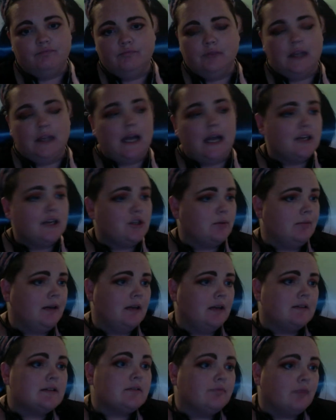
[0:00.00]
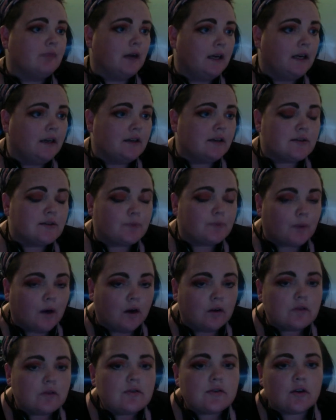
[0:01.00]
large amounts of money as
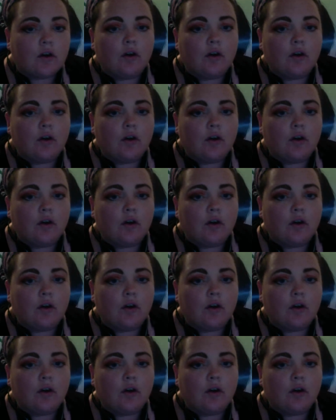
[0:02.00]
well.